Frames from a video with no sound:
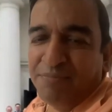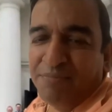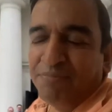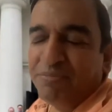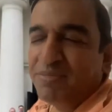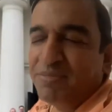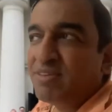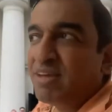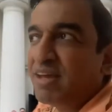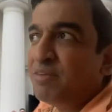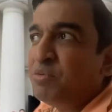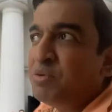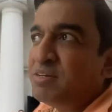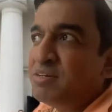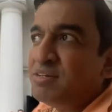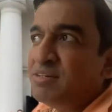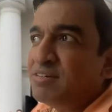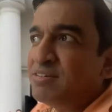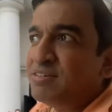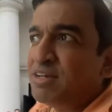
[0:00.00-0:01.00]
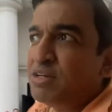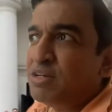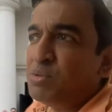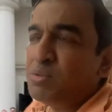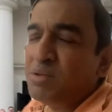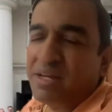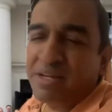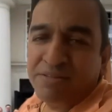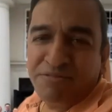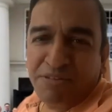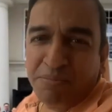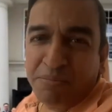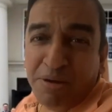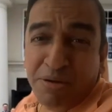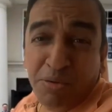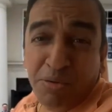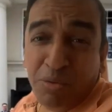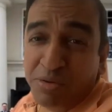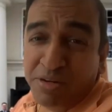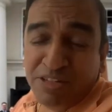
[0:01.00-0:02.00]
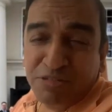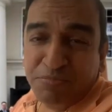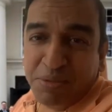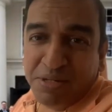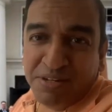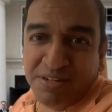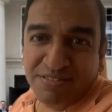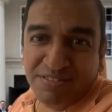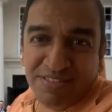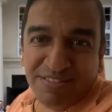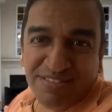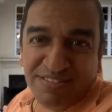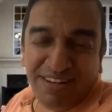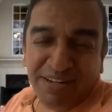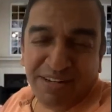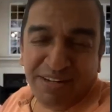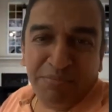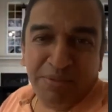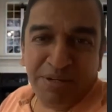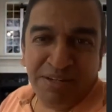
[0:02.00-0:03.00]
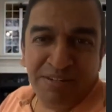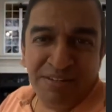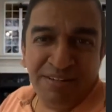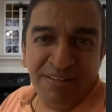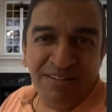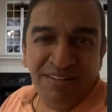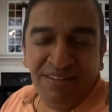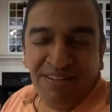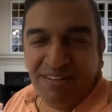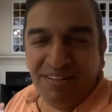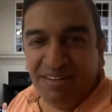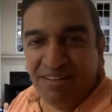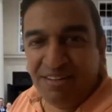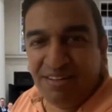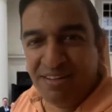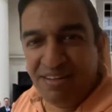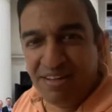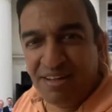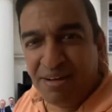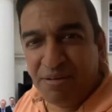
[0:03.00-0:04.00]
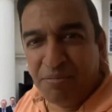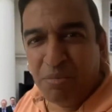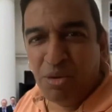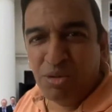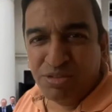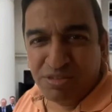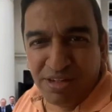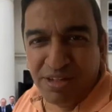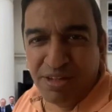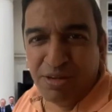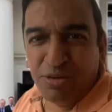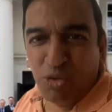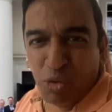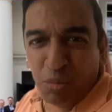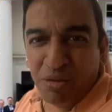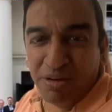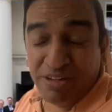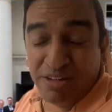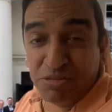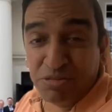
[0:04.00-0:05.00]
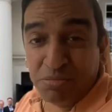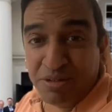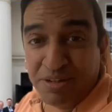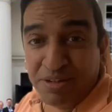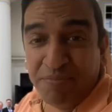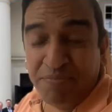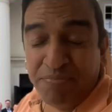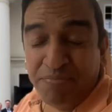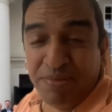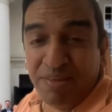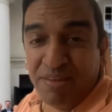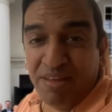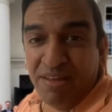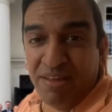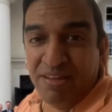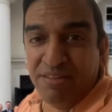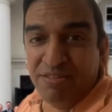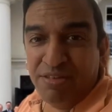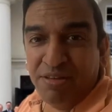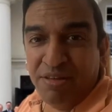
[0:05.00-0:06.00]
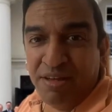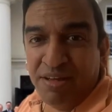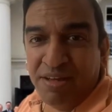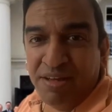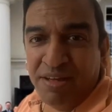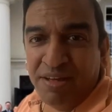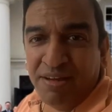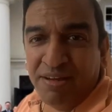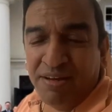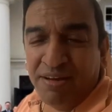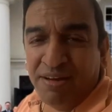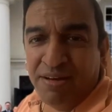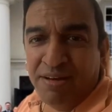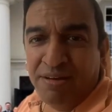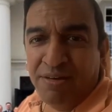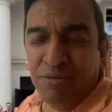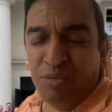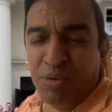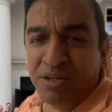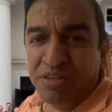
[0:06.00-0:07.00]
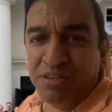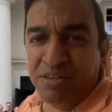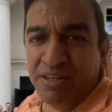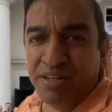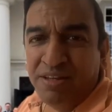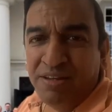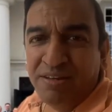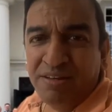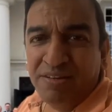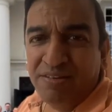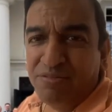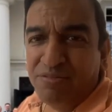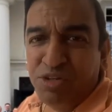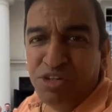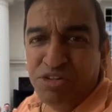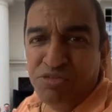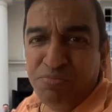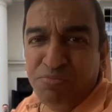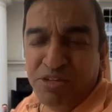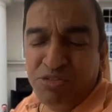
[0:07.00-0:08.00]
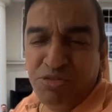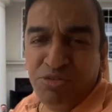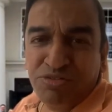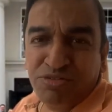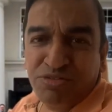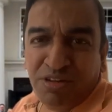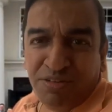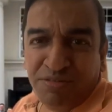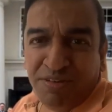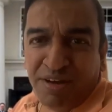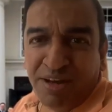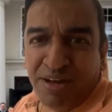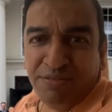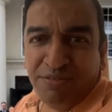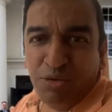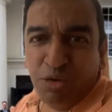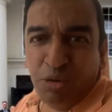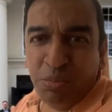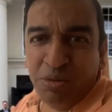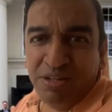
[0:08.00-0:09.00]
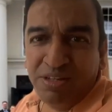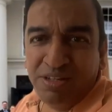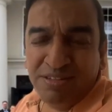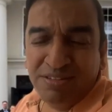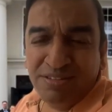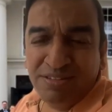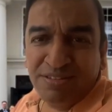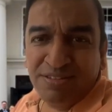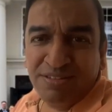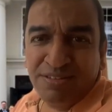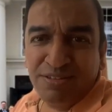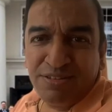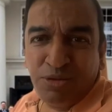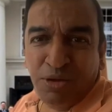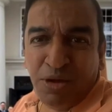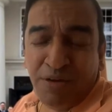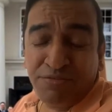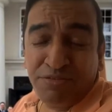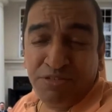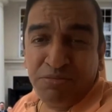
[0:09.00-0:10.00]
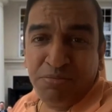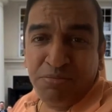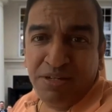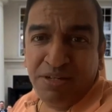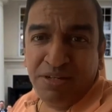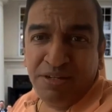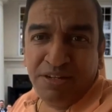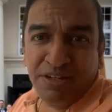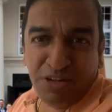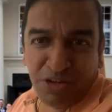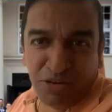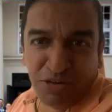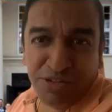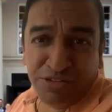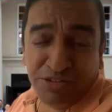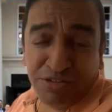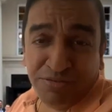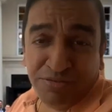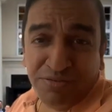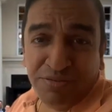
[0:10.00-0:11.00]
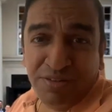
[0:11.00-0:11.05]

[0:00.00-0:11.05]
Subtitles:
So I would tell you, like, from my own experiences, right, being mostly global entrepreneur. So the one thing which makes you survive globally is you have to be innovative.